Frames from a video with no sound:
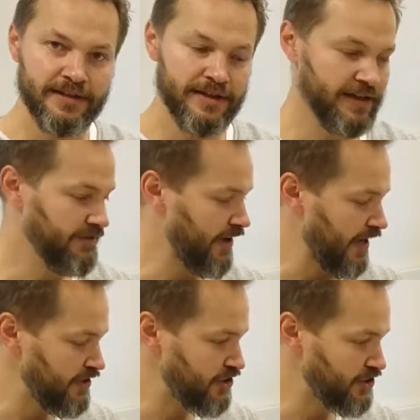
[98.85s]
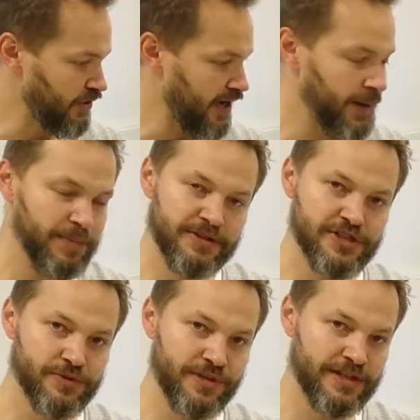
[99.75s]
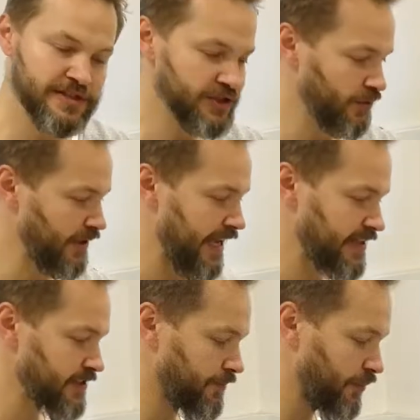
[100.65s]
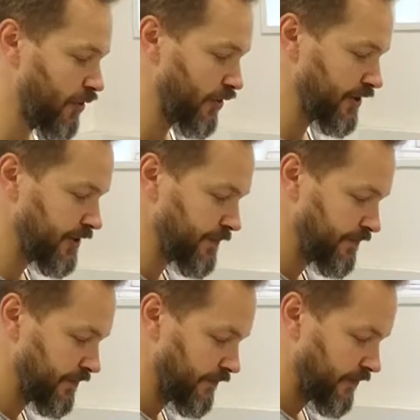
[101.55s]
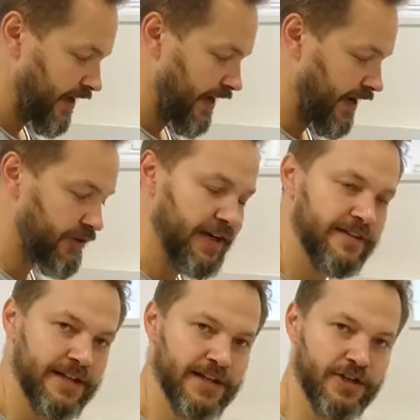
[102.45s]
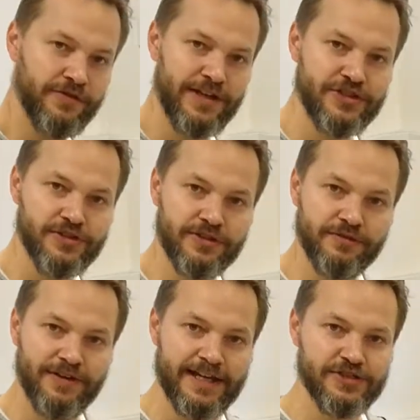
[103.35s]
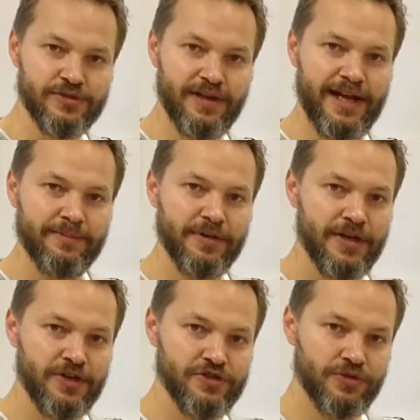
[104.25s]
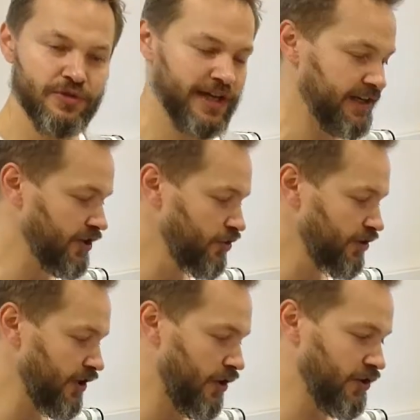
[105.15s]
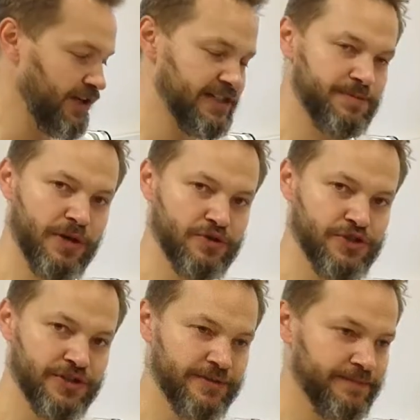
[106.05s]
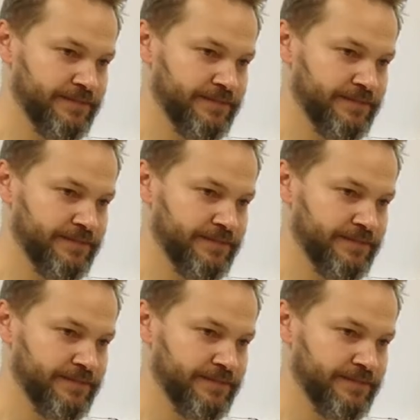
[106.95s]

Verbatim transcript: uh, varnish or high build screens, so it has a broader area than a conventional flexo lamp, so you get a good long exposure.